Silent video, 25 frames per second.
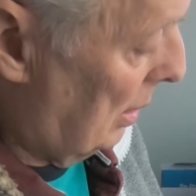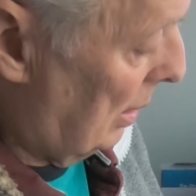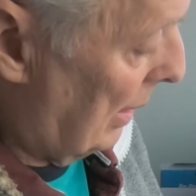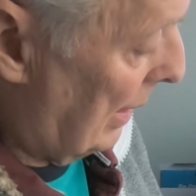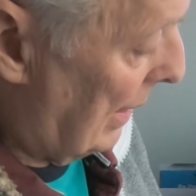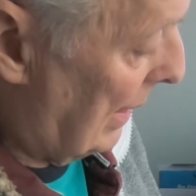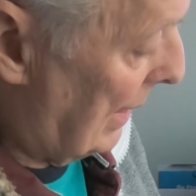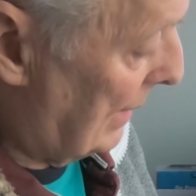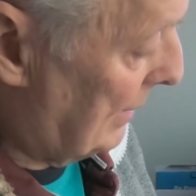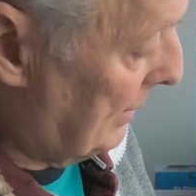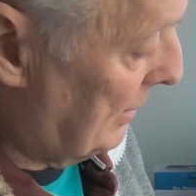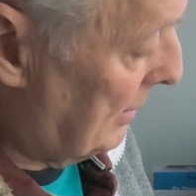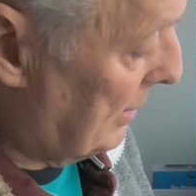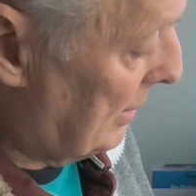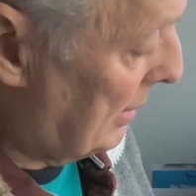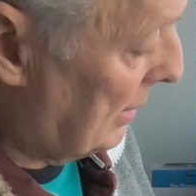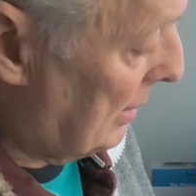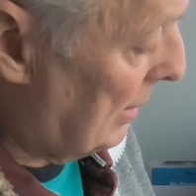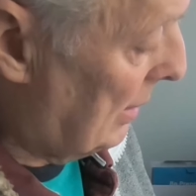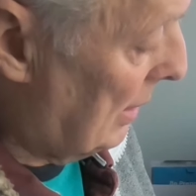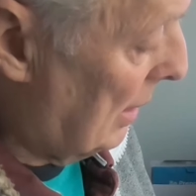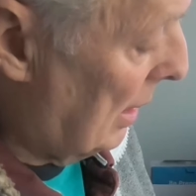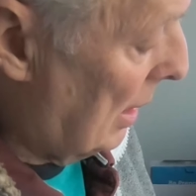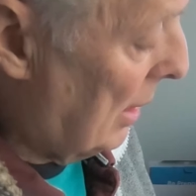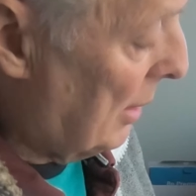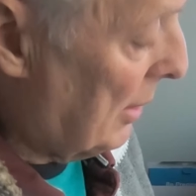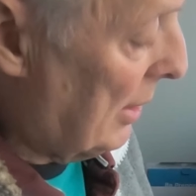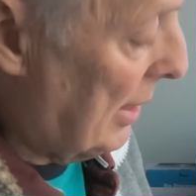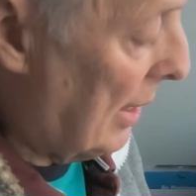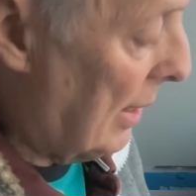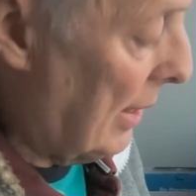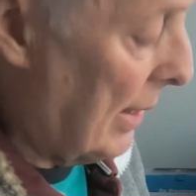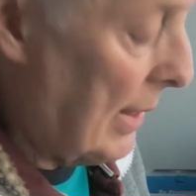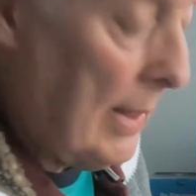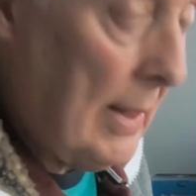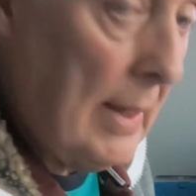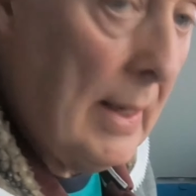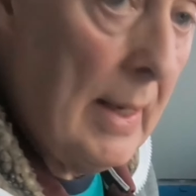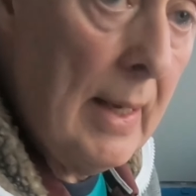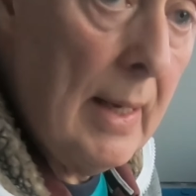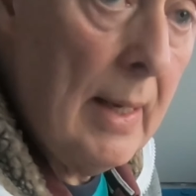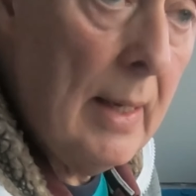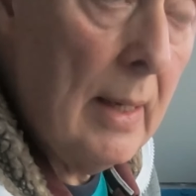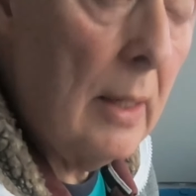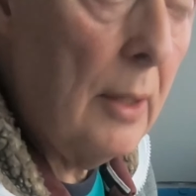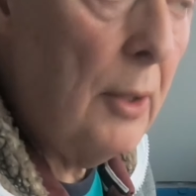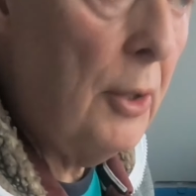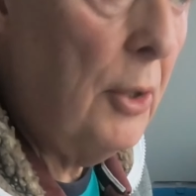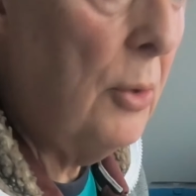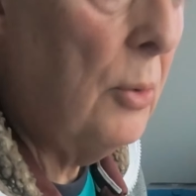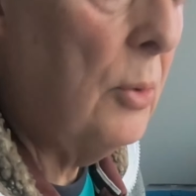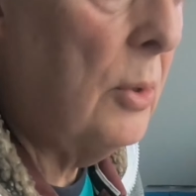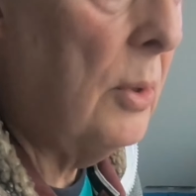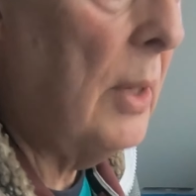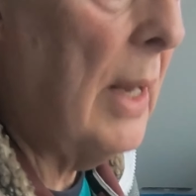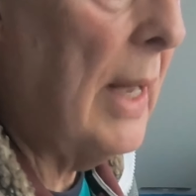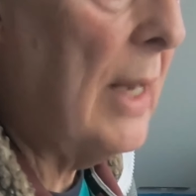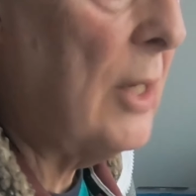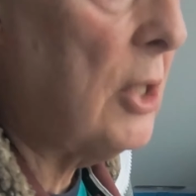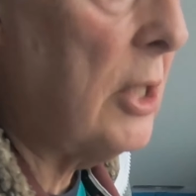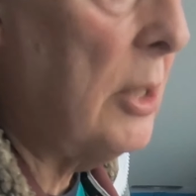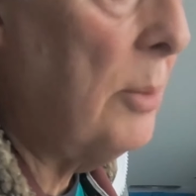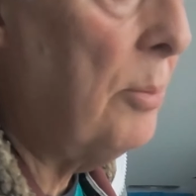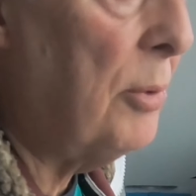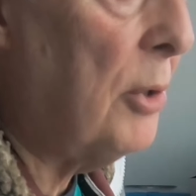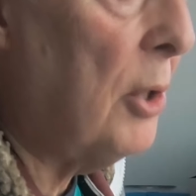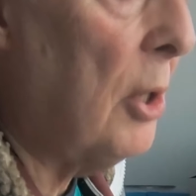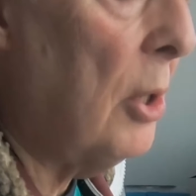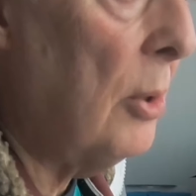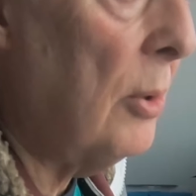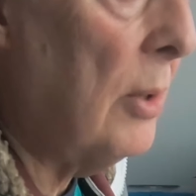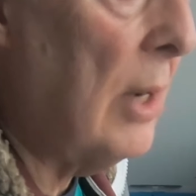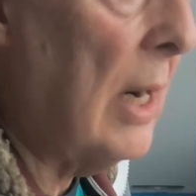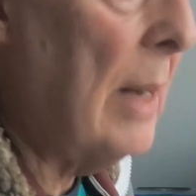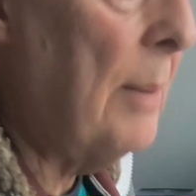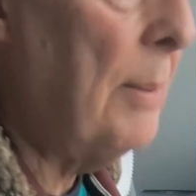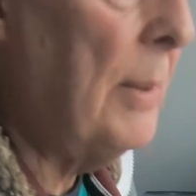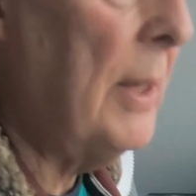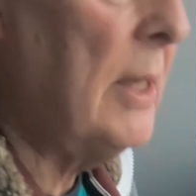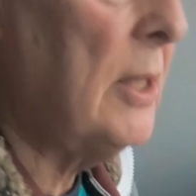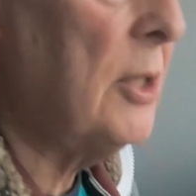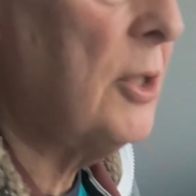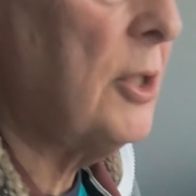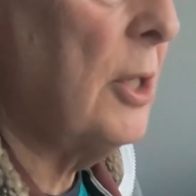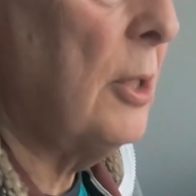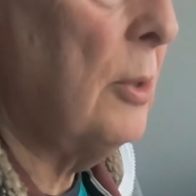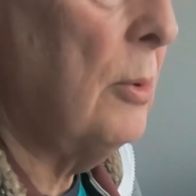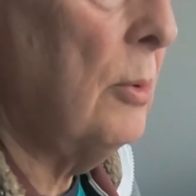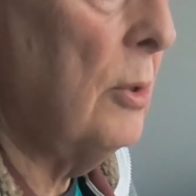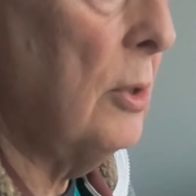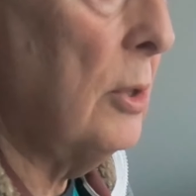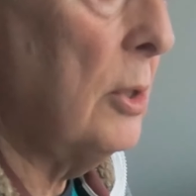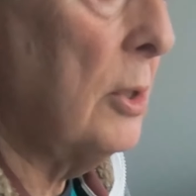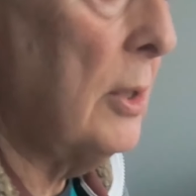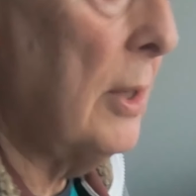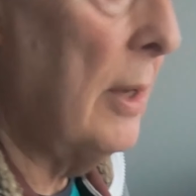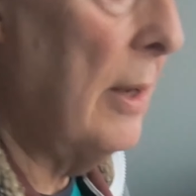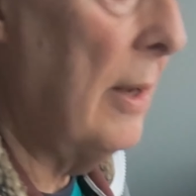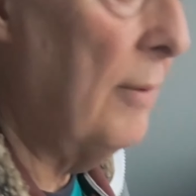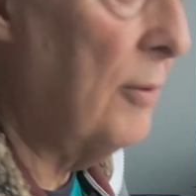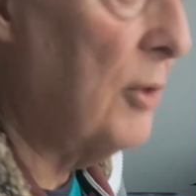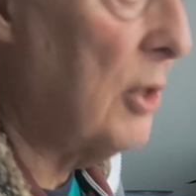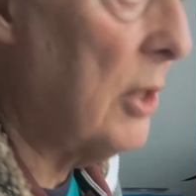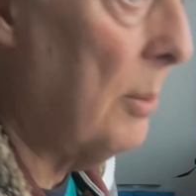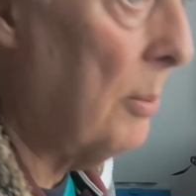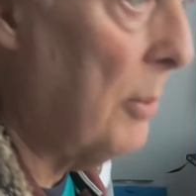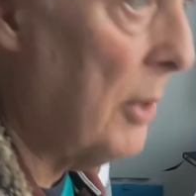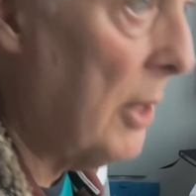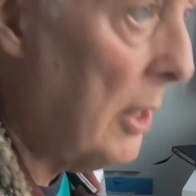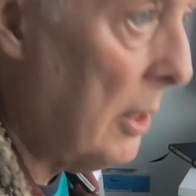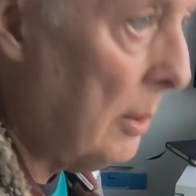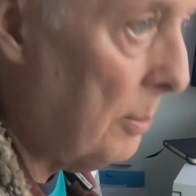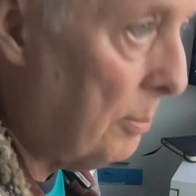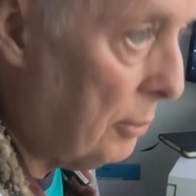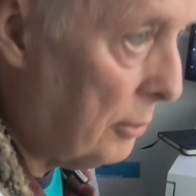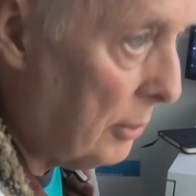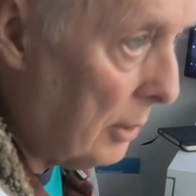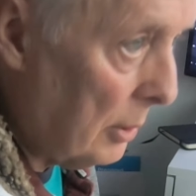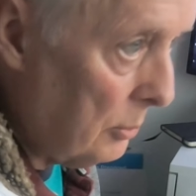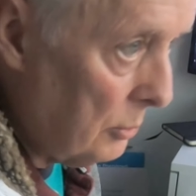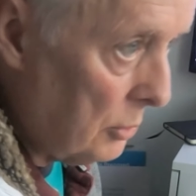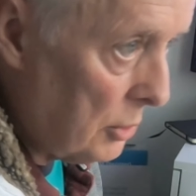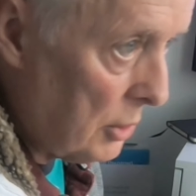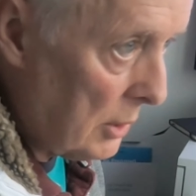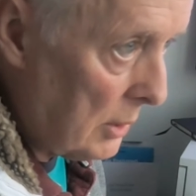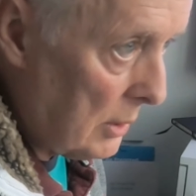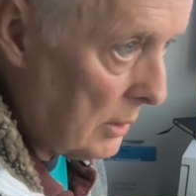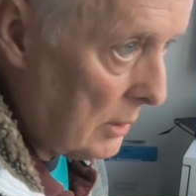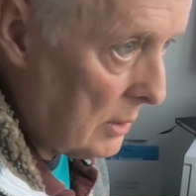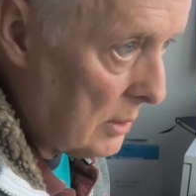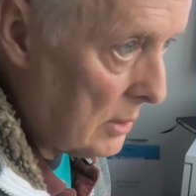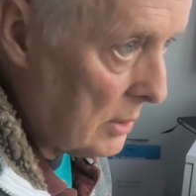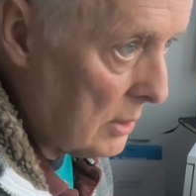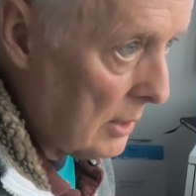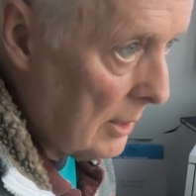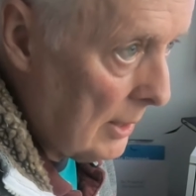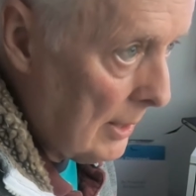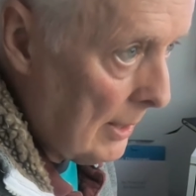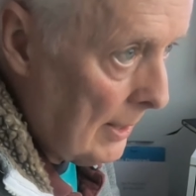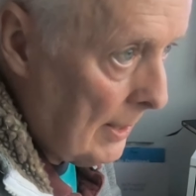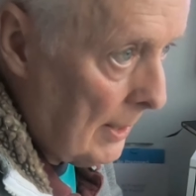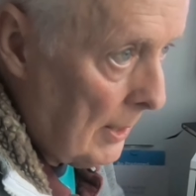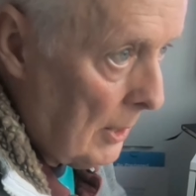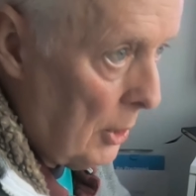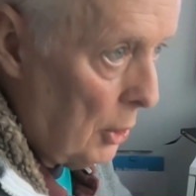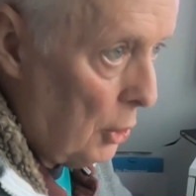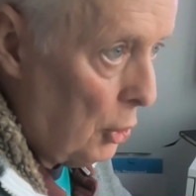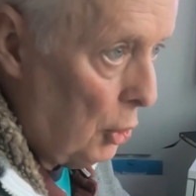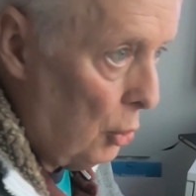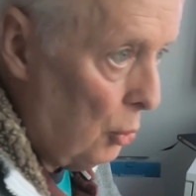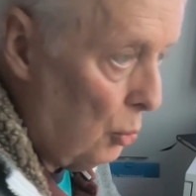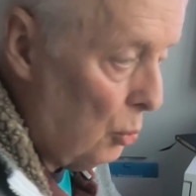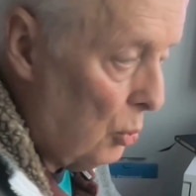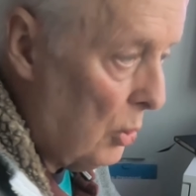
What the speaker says: And yeah, in here you can actually program it so that if somebody approaches, you